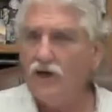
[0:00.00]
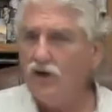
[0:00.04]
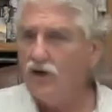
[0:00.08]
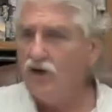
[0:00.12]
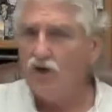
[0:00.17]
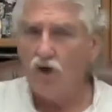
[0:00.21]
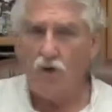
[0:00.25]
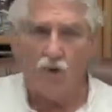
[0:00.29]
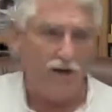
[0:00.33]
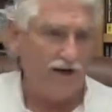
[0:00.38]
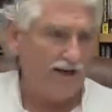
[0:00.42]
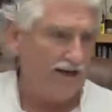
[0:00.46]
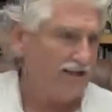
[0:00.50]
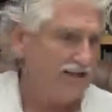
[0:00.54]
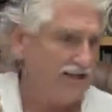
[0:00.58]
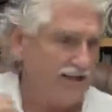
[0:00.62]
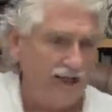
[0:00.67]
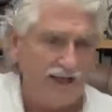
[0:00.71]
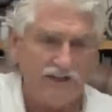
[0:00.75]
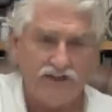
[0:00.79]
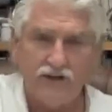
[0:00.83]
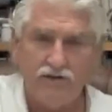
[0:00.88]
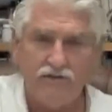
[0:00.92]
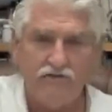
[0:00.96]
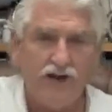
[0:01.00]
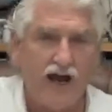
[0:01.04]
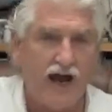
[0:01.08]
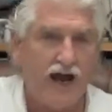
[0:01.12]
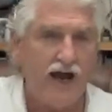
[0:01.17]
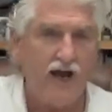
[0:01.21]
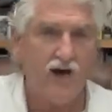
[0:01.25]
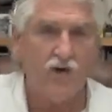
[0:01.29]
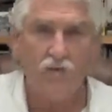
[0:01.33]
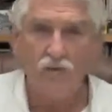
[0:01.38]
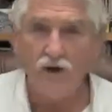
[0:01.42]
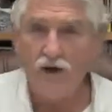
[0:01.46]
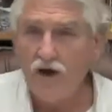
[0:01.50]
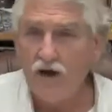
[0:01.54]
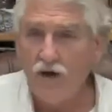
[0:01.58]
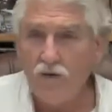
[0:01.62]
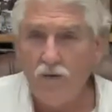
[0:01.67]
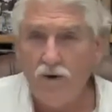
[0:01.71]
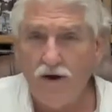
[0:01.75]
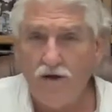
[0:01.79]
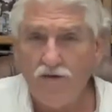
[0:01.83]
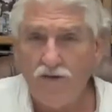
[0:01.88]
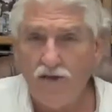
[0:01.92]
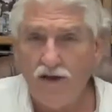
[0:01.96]
You don't want excessive diarrhea
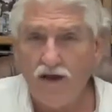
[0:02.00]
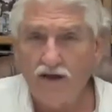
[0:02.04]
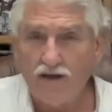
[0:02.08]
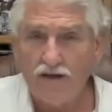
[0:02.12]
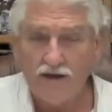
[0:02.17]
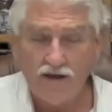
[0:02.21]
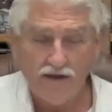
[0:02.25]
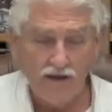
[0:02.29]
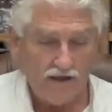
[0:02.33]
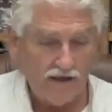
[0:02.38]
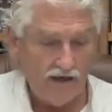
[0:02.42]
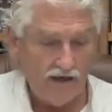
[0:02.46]
with it.